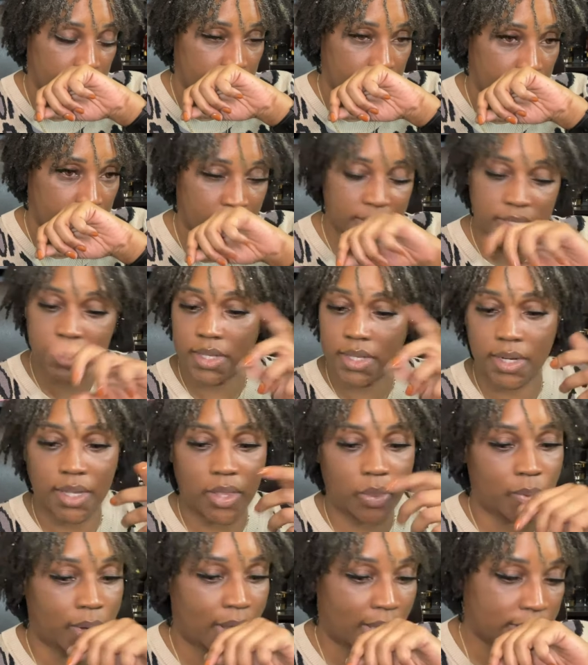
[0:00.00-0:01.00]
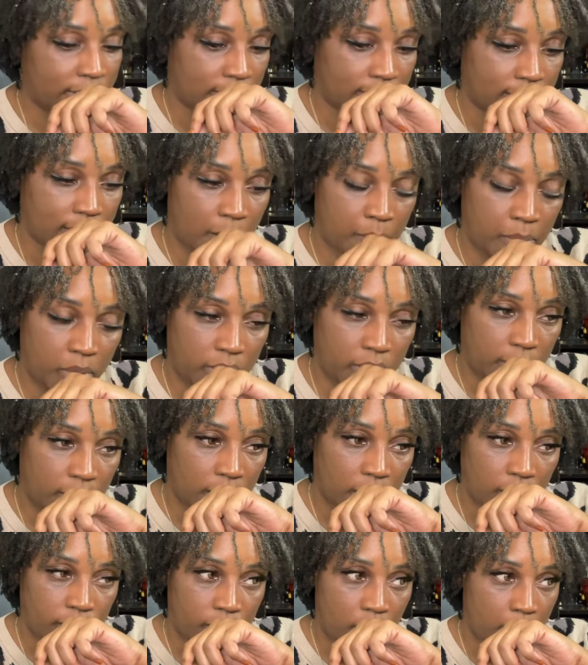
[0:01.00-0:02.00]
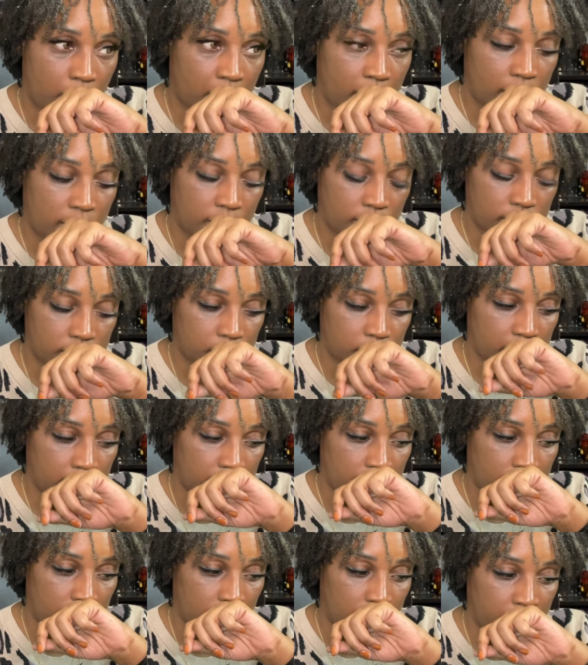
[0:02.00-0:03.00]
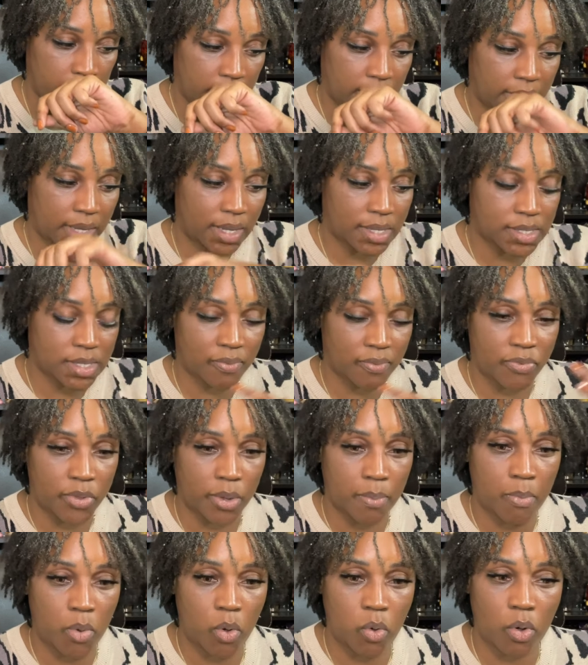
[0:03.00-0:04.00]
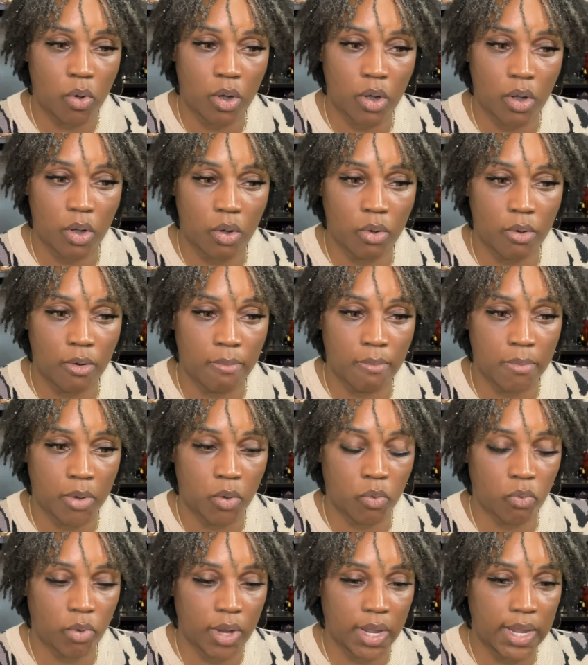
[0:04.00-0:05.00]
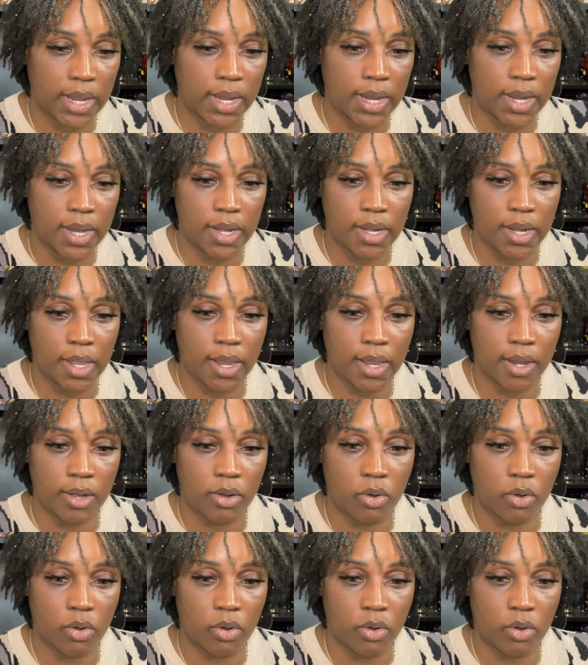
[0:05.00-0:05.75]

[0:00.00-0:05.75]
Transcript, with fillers: This is another one I think that I'm going to love on my husband because of the more marine and